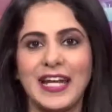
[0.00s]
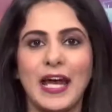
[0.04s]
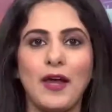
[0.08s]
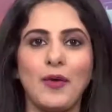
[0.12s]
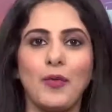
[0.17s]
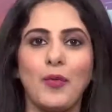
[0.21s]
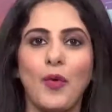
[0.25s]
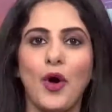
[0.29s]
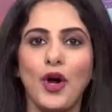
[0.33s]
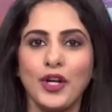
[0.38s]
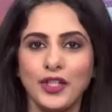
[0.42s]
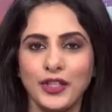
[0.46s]
that I
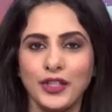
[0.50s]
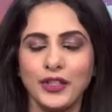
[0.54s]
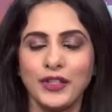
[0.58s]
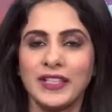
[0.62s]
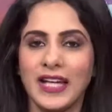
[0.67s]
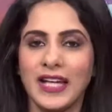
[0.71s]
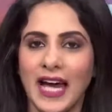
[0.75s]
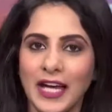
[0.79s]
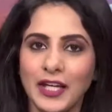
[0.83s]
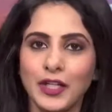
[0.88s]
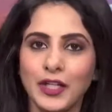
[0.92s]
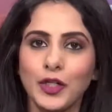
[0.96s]
want to
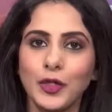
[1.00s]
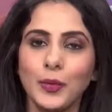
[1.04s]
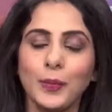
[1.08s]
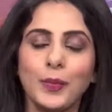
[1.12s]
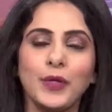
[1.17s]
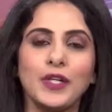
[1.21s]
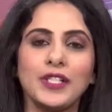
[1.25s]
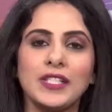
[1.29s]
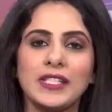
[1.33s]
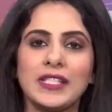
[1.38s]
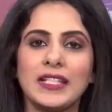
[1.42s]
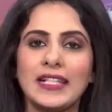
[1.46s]
thank you
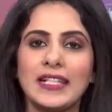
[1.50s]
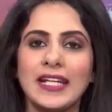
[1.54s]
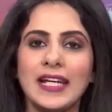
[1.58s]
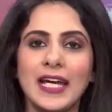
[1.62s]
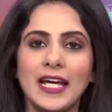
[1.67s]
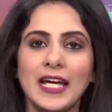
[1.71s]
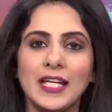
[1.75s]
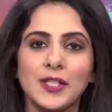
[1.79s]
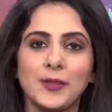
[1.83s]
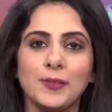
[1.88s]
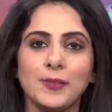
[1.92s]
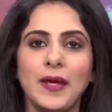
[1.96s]
personally
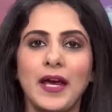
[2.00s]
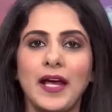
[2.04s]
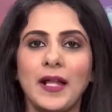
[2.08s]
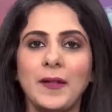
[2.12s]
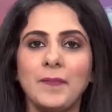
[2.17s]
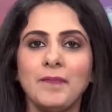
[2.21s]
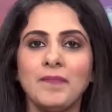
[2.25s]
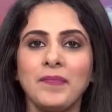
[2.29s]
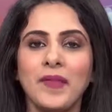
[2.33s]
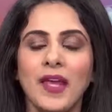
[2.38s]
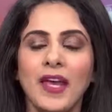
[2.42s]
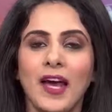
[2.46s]
as
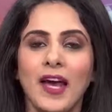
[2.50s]
well.